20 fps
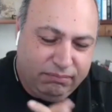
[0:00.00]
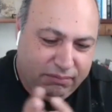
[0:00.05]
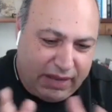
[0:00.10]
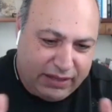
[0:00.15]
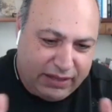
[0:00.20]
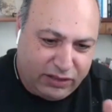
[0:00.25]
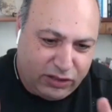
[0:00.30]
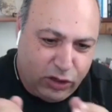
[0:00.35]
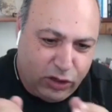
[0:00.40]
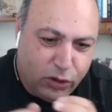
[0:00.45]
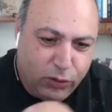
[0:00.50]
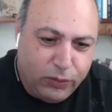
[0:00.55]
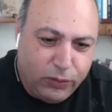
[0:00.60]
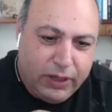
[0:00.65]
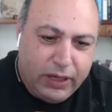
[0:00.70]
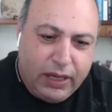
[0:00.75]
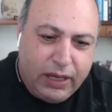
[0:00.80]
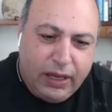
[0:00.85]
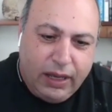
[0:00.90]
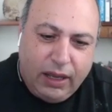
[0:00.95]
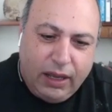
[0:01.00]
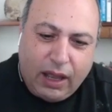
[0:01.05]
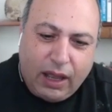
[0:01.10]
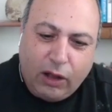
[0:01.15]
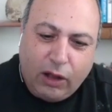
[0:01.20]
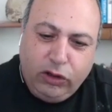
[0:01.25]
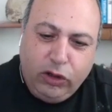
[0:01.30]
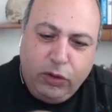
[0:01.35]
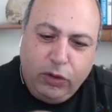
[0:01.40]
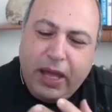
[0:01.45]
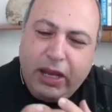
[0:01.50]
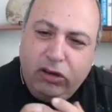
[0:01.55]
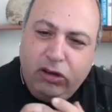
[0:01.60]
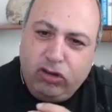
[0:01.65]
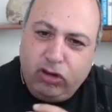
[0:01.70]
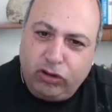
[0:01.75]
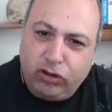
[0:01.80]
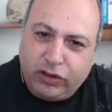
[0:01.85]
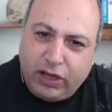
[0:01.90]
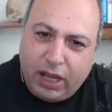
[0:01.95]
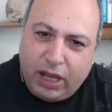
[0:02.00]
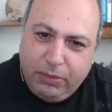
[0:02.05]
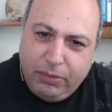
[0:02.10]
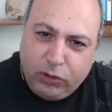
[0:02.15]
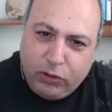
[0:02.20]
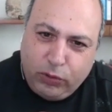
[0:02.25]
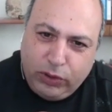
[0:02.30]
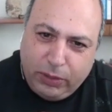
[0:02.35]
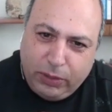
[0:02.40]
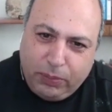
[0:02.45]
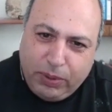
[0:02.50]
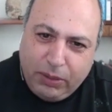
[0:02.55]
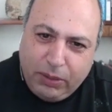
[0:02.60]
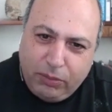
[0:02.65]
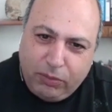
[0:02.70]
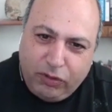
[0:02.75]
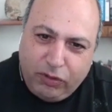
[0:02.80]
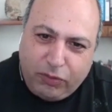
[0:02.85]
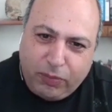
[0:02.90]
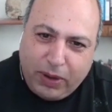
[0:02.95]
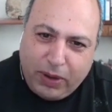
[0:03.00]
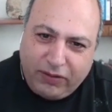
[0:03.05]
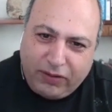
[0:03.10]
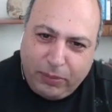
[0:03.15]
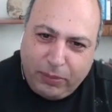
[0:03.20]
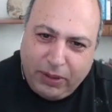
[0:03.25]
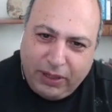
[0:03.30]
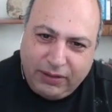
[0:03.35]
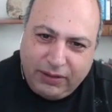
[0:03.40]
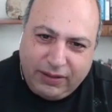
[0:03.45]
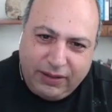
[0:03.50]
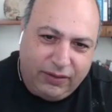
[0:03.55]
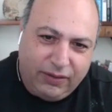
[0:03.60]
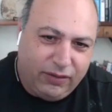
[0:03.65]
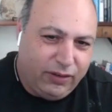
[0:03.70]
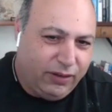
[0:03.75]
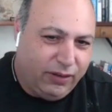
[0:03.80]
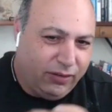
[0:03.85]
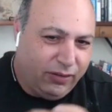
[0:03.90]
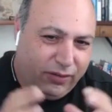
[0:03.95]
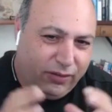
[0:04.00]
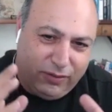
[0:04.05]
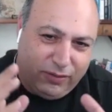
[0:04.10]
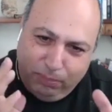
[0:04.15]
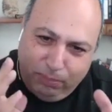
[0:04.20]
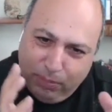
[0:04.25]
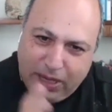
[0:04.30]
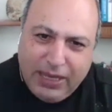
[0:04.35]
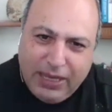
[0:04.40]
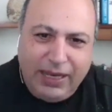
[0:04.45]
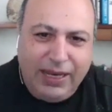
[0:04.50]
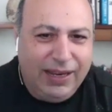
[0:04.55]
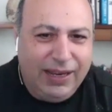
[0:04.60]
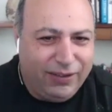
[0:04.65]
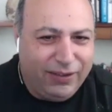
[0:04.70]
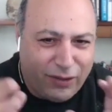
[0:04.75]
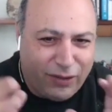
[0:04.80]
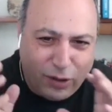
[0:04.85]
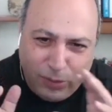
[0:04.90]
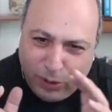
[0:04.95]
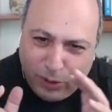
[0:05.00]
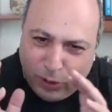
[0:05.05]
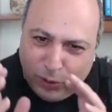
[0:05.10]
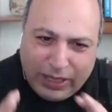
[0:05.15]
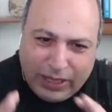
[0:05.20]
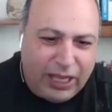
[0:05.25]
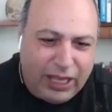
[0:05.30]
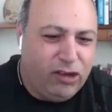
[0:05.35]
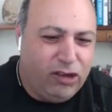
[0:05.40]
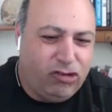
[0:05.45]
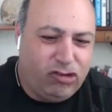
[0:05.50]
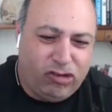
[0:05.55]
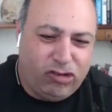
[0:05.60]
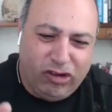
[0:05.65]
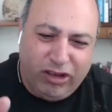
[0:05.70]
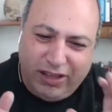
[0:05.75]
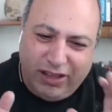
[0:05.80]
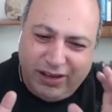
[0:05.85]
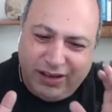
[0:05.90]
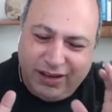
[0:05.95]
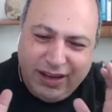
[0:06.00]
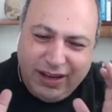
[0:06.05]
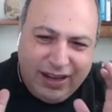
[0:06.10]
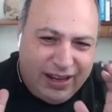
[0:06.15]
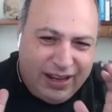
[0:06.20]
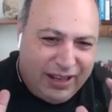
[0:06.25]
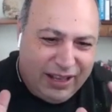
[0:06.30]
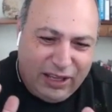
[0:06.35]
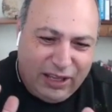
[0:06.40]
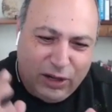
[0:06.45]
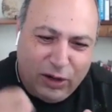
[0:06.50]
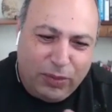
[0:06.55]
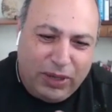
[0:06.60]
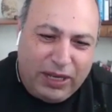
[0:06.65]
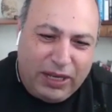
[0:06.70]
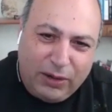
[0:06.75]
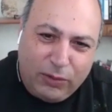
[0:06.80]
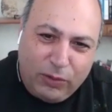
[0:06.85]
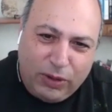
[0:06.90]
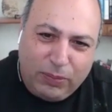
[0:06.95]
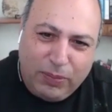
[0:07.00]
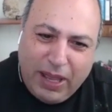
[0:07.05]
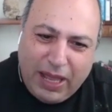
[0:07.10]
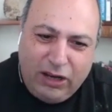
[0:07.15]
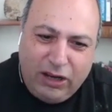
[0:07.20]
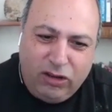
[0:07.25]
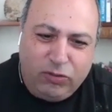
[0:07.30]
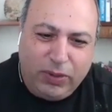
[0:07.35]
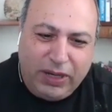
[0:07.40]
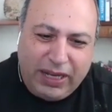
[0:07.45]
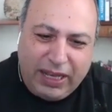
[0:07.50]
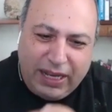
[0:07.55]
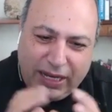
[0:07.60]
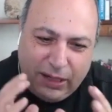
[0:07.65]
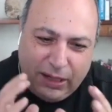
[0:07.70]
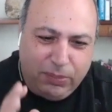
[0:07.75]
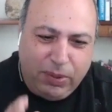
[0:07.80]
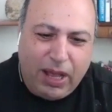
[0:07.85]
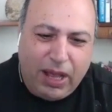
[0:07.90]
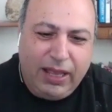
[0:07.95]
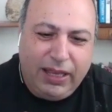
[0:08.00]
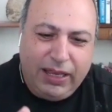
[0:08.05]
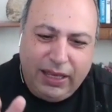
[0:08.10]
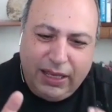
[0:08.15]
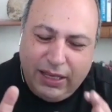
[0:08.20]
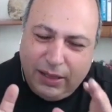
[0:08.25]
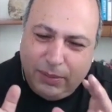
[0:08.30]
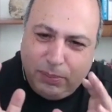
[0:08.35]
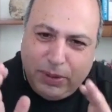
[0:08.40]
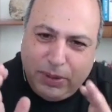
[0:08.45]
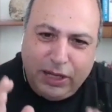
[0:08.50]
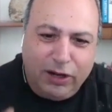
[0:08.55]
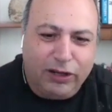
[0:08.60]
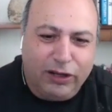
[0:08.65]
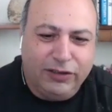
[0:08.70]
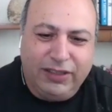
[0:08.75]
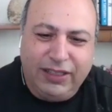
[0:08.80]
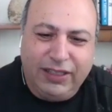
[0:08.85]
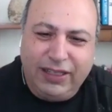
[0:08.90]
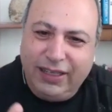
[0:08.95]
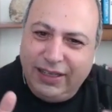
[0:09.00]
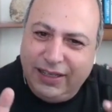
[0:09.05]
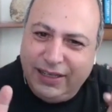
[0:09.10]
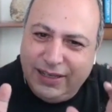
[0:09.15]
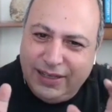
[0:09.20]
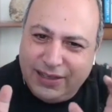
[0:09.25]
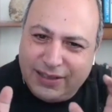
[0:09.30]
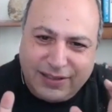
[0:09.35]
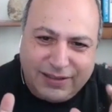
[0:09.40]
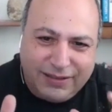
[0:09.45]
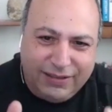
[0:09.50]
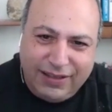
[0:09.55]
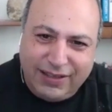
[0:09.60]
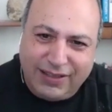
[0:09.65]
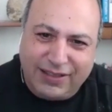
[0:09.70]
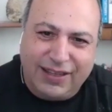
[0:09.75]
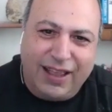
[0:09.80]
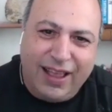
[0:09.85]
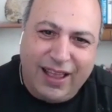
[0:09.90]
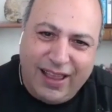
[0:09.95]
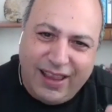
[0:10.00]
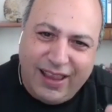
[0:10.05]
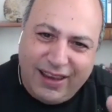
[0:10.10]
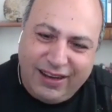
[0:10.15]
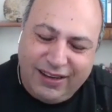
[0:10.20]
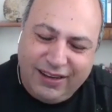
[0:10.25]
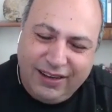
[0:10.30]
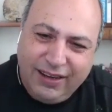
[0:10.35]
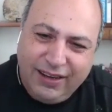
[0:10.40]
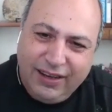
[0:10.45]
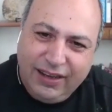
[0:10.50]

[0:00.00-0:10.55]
asked you, how do you manage your time between the PM responsibilities? There's meetings, communication, meeting with management, getting buy-in, PRDs, design.